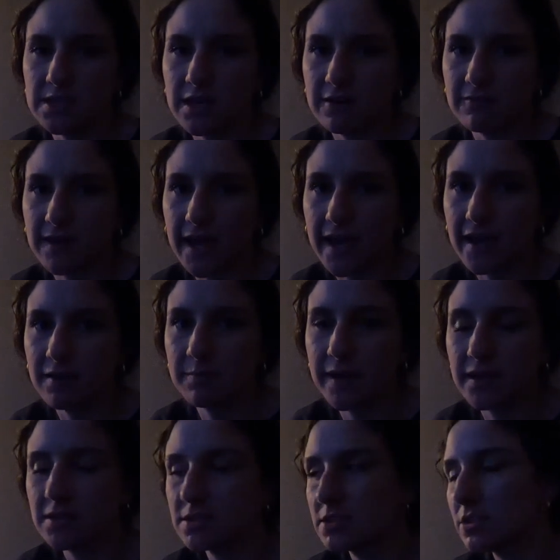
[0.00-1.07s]
that I've had
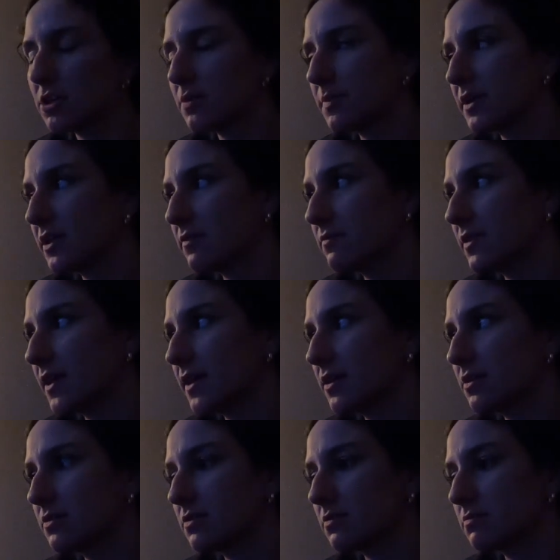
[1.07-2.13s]
balancing on my left
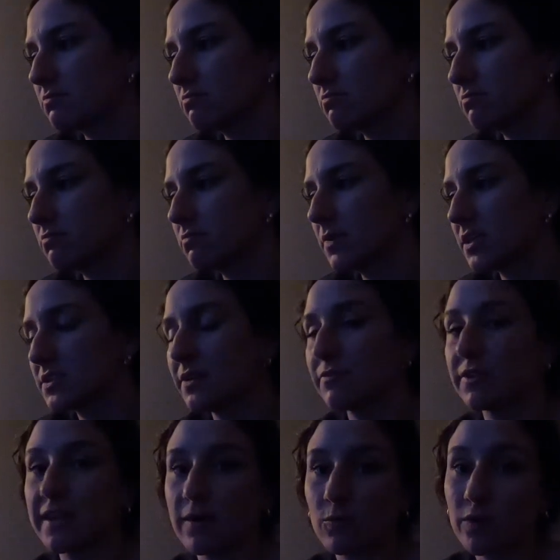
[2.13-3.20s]
leg, except
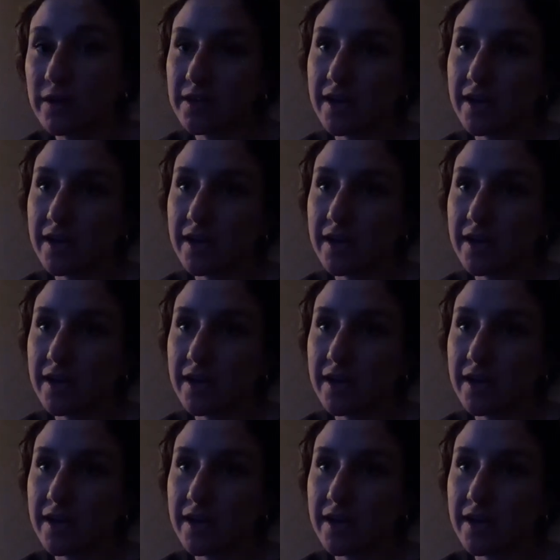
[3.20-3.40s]
for that one